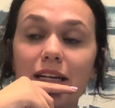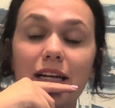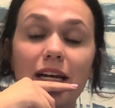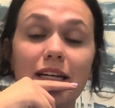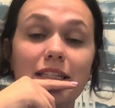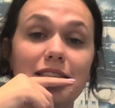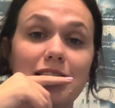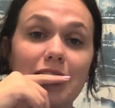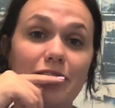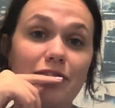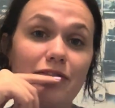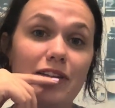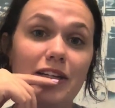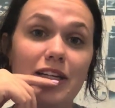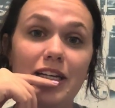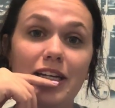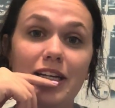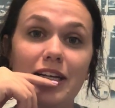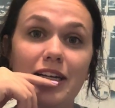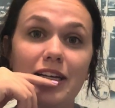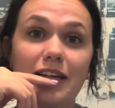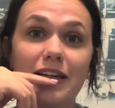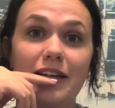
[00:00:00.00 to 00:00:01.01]

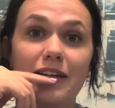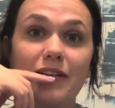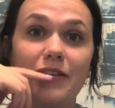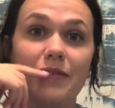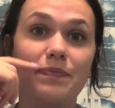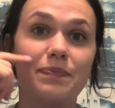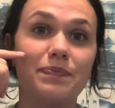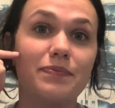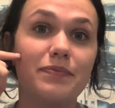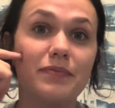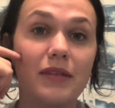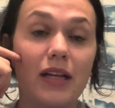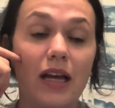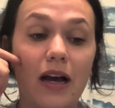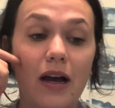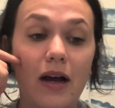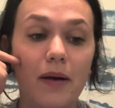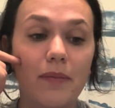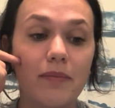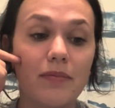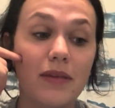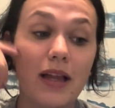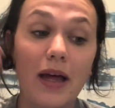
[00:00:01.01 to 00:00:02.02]
definitely
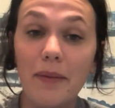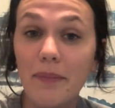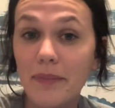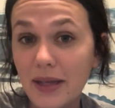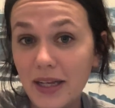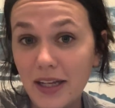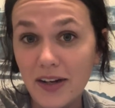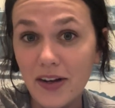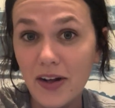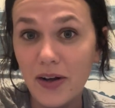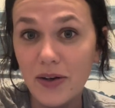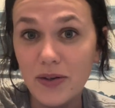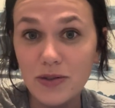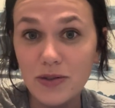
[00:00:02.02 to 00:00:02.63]
let me know